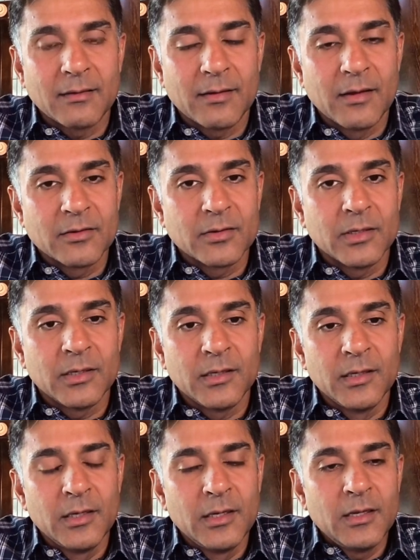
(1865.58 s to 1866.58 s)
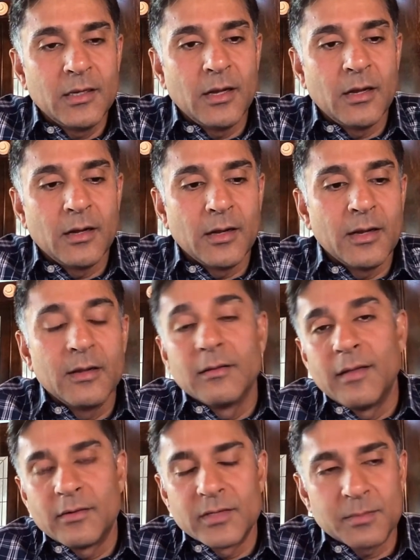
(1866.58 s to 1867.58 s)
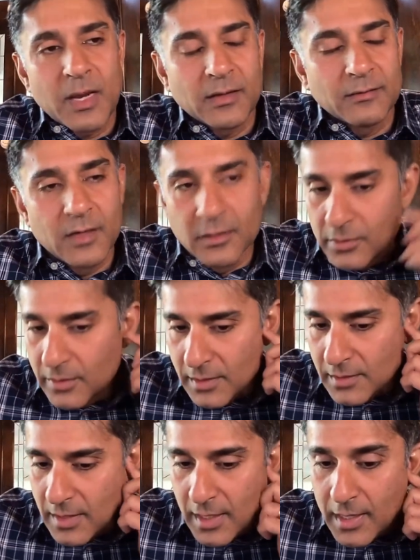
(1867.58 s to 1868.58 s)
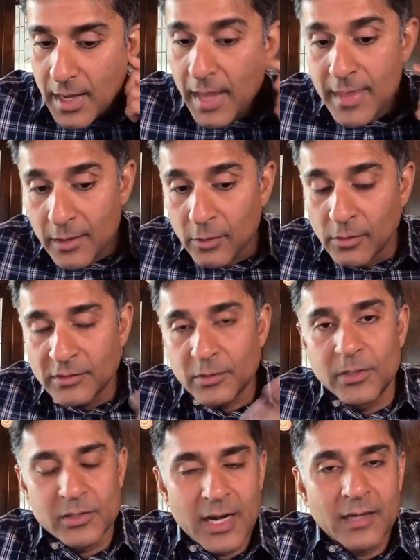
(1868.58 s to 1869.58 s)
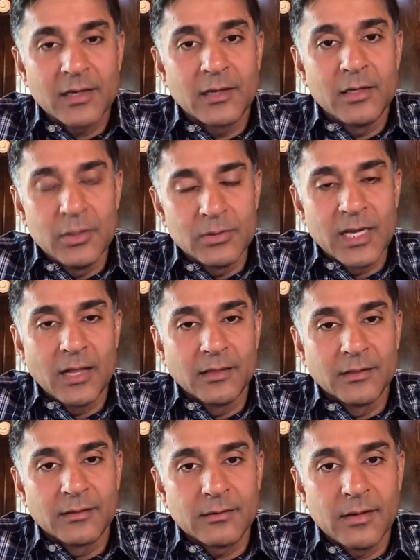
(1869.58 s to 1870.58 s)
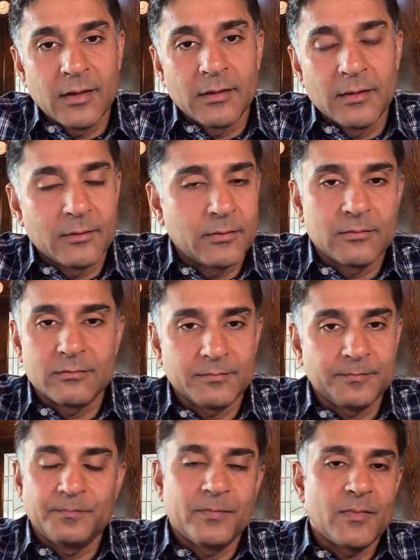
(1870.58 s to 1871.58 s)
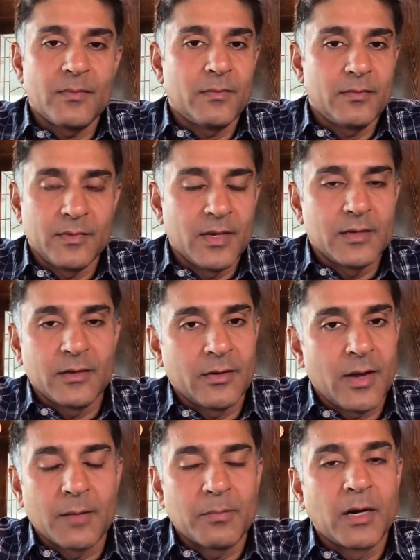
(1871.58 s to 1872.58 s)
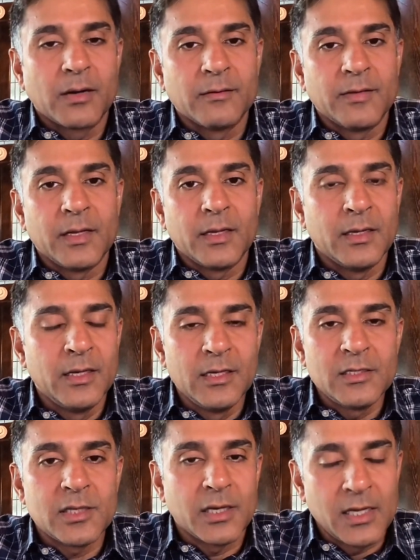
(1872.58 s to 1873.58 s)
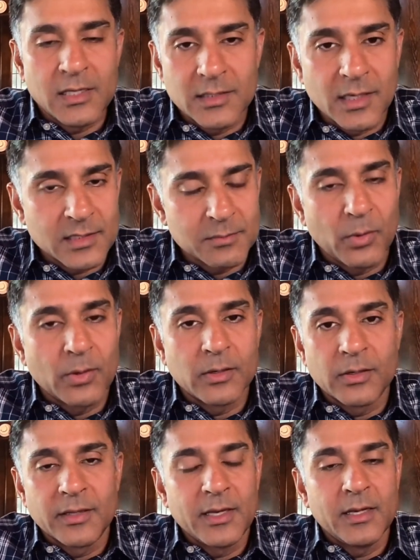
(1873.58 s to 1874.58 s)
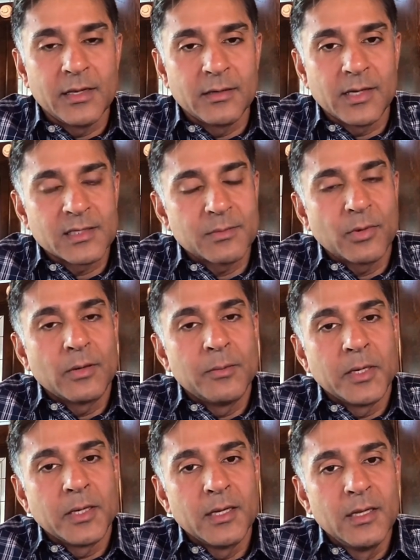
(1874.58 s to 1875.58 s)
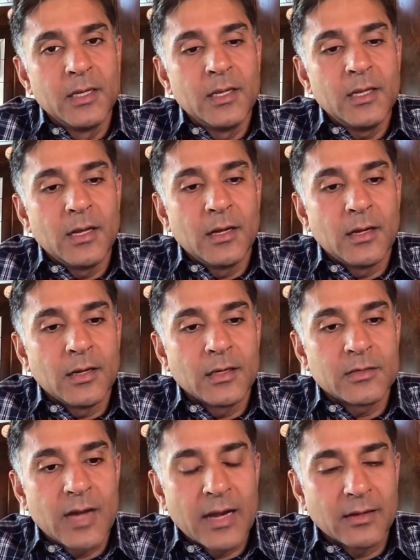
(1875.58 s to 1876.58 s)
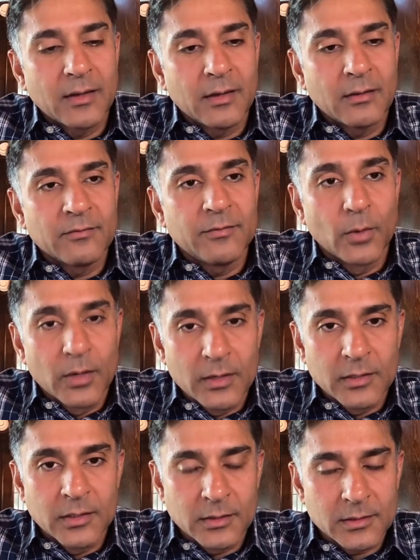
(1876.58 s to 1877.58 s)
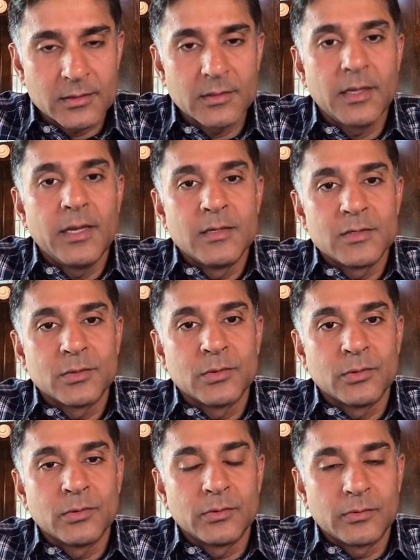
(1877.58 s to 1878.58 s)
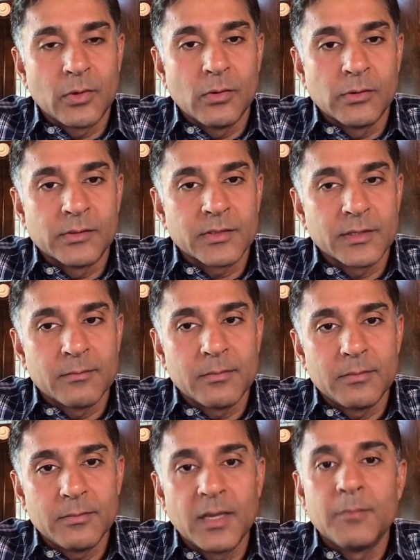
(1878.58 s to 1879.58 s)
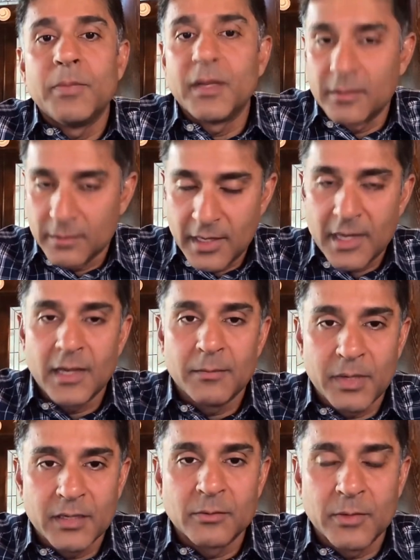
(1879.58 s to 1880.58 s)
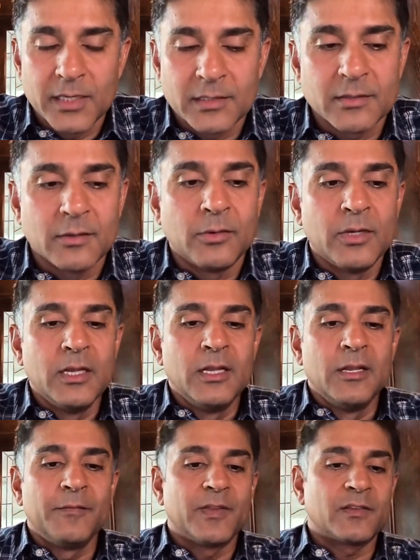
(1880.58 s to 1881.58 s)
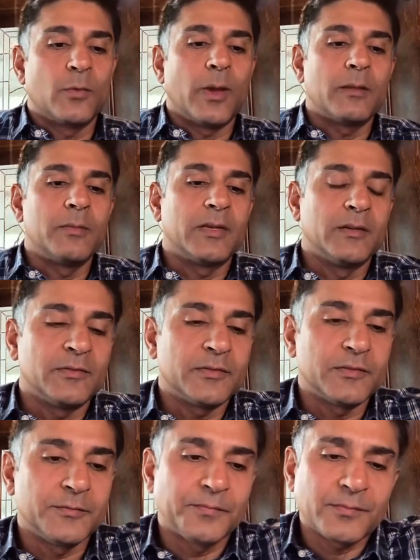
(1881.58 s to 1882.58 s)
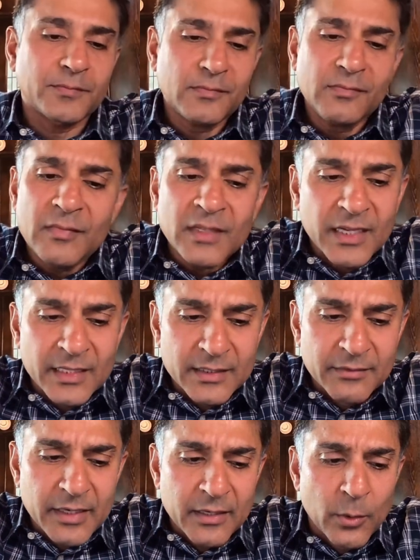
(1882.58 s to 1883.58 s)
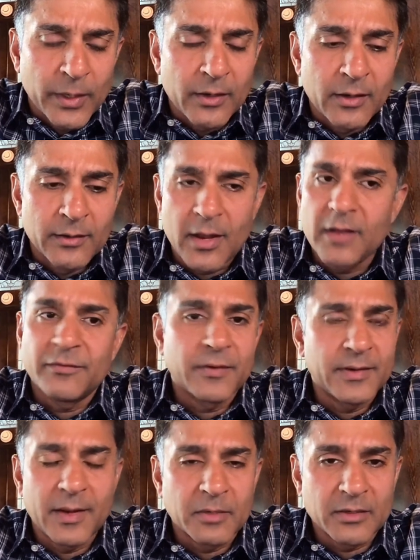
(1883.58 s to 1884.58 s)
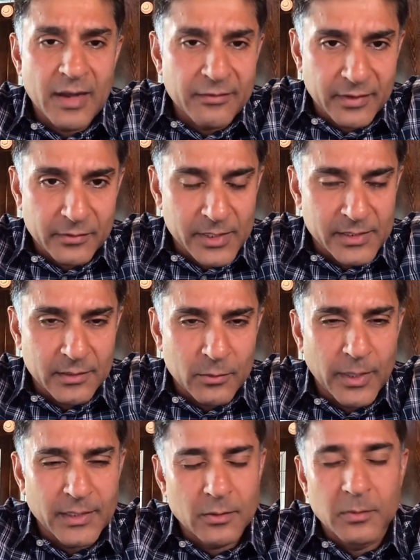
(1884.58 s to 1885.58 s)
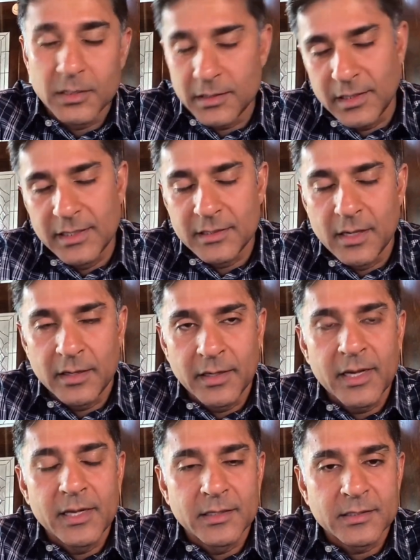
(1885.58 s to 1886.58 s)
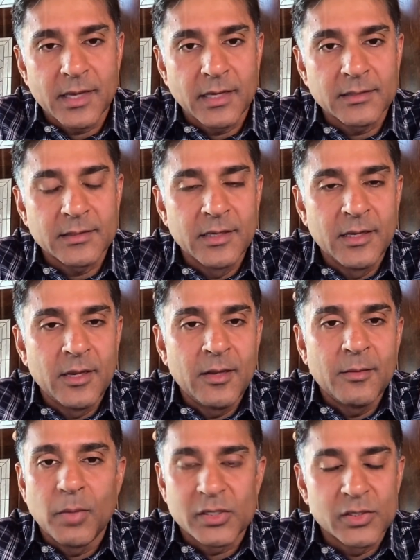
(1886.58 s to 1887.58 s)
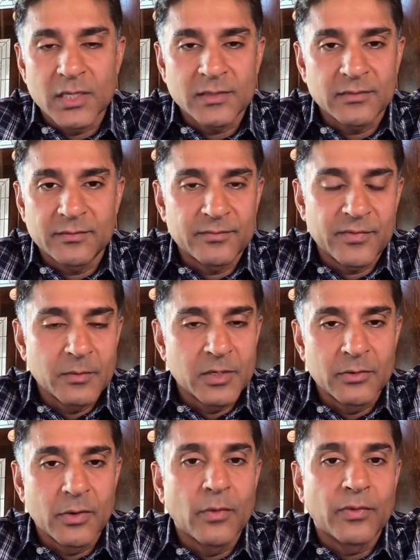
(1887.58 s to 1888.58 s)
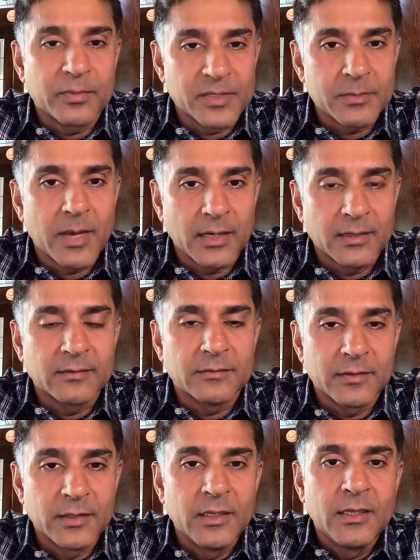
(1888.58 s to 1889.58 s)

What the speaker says: into the country, into their respective countries, and then also attracting new talent that not part of the Chinese diaspora or the Indian diaspora, but attracting foreigners into roles in bigger ways. So there's quite a bit of activity going on, not for the demographic reason quite so much, at least not in India's case, but just from a growth perspective